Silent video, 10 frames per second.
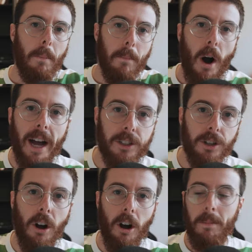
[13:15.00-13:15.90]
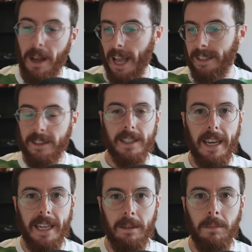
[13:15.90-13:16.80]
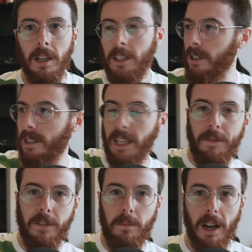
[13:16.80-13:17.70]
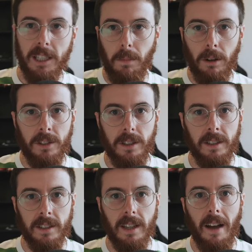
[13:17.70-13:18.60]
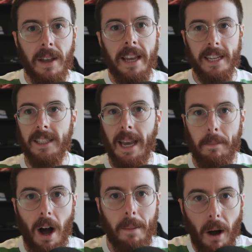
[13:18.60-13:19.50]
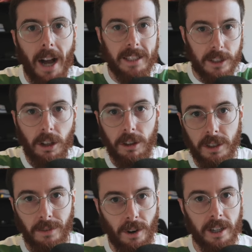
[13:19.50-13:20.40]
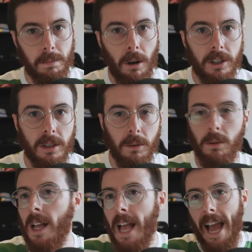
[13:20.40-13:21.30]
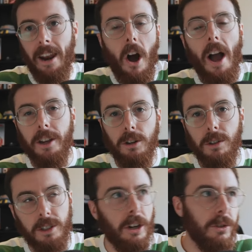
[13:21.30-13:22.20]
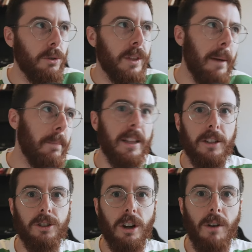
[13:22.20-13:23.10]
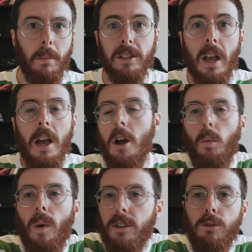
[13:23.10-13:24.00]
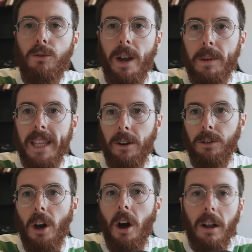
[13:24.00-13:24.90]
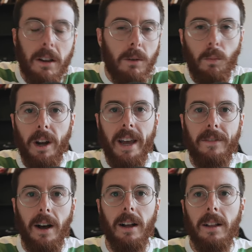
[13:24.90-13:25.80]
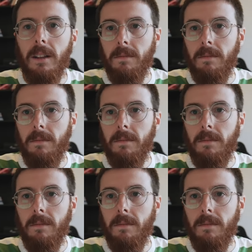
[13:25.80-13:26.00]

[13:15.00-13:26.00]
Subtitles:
my job as a team to deliver for my sponsors and stuff is to get my bikes as close to the front as possible. And Ogura is going to do that better than Joe Roberts. Whether you agree with that or not, whatever,